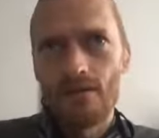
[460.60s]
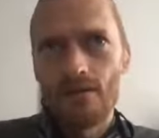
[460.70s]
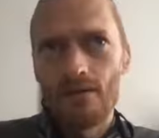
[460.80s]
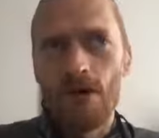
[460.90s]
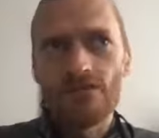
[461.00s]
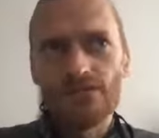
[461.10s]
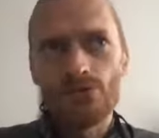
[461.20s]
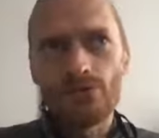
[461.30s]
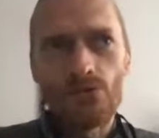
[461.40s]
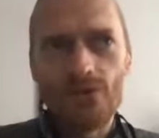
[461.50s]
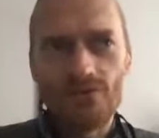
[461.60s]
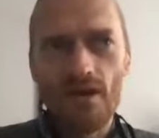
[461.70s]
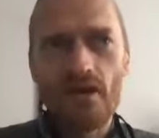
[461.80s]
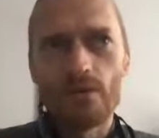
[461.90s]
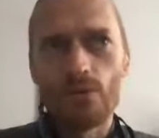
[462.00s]
My studio at the
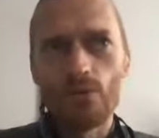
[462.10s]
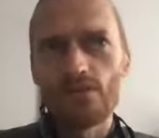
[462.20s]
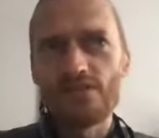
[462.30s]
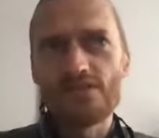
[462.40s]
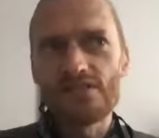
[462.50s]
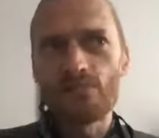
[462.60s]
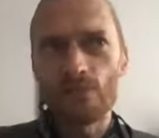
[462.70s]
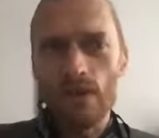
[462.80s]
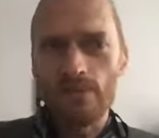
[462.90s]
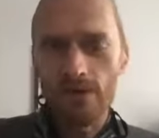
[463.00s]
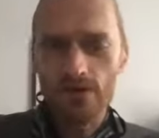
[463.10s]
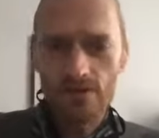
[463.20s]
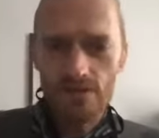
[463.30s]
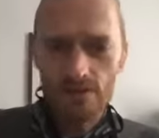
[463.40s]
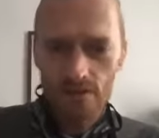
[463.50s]
time was
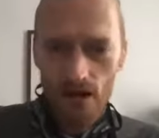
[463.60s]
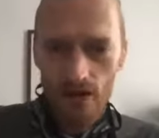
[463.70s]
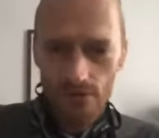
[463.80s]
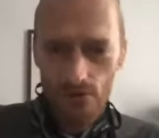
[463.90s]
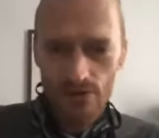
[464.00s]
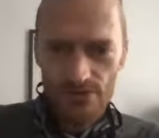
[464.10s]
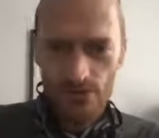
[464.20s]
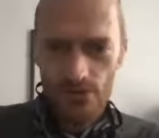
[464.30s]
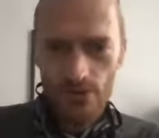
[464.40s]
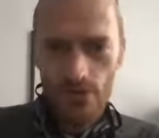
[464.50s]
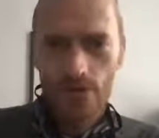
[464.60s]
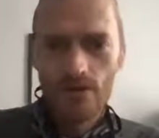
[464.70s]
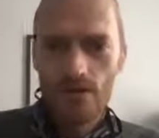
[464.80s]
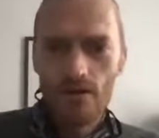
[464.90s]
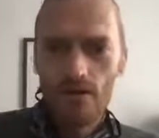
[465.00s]
primarily a hot yoga studio.
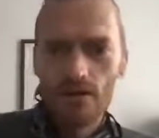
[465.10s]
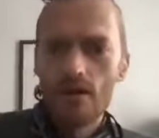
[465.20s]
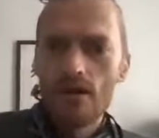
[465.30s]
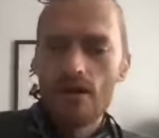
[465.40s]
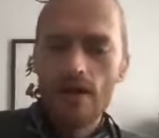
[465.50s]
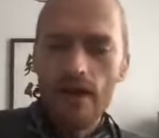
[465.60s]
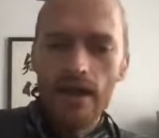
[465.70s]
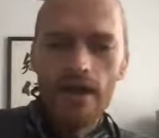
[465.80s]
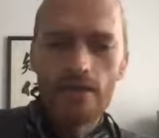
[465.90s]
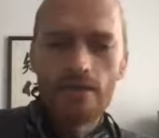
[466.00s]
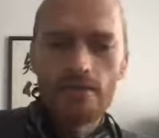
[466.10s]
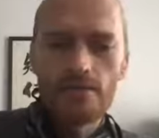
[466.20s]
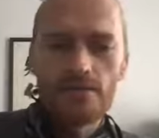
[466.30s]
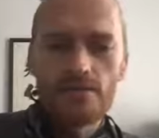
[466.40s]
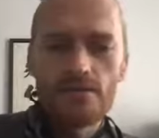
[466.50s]

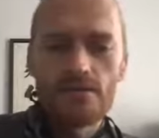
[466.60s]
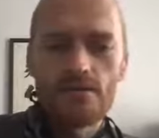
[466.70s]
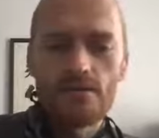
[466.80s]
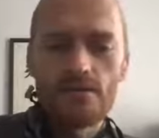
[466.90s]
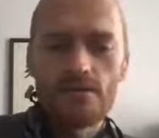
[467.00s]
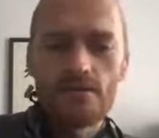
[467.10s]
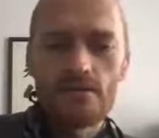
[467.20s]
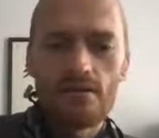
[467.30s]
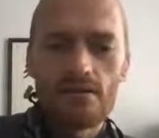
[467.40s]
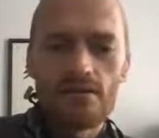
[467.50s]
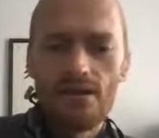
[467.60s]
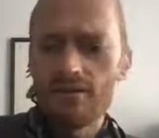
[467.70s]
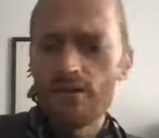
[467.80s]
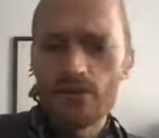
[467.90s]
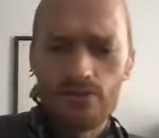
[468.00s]
And then
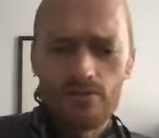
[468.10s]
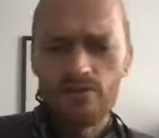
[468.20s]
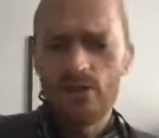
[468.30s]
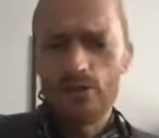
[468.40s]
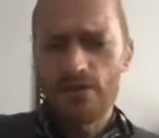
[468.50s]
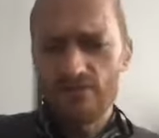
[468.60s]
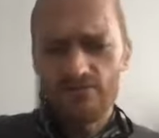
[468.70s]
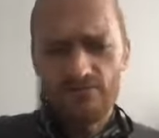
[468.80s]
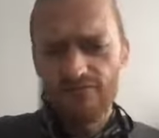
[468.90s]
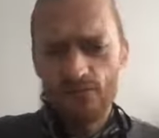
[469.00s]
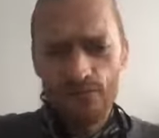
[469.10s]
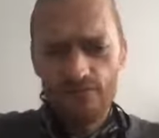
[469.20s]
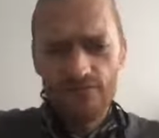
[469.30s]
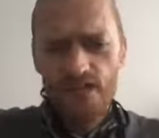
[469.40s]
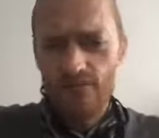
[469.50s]
there were, you know, like four or
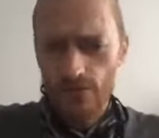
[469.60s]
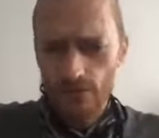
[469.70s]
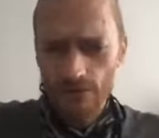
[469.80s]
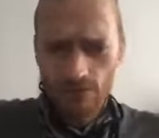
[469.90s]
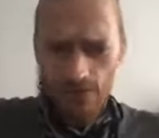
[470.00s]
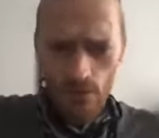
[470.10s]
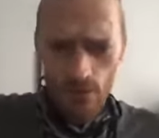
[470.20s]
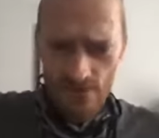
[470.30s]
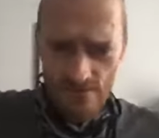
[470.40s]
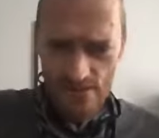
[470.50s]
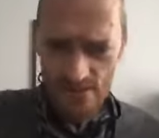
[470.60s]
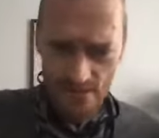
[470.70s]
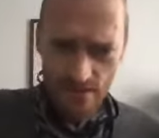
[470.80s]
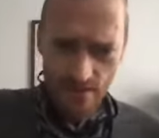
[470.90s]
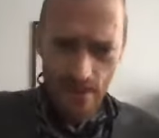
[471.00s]
five other big ones
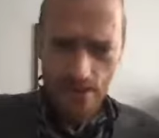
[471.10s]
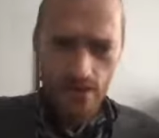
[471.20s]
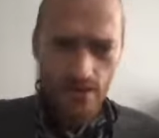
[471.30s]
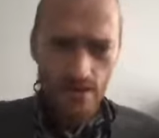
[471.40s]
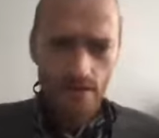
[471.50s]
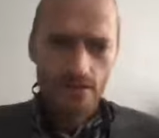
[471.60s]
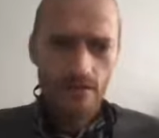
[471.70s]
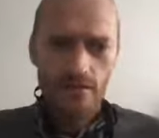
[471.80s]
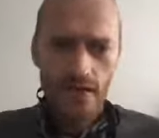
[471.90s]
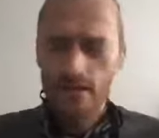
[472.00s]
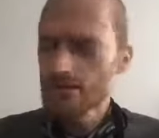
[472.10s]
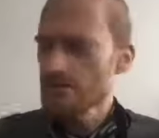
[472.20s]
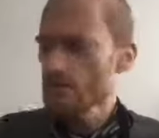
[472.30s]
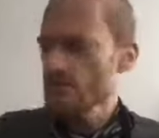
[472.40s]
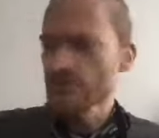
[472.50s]
in the area that
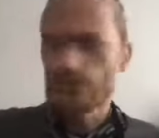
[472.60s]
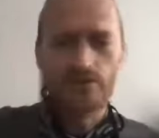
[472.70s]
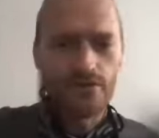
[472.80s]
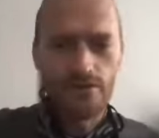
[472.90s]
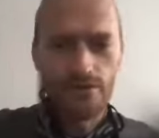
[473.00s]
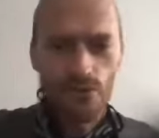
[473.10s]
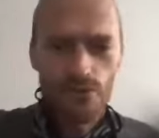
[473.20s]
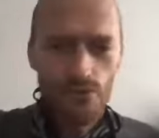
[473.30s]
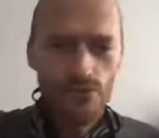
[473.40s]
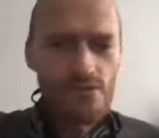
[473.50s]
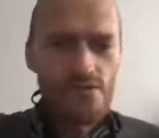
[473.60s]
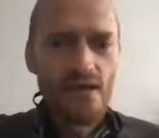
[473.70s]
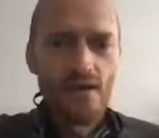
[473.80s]
were sort of like the go-tos.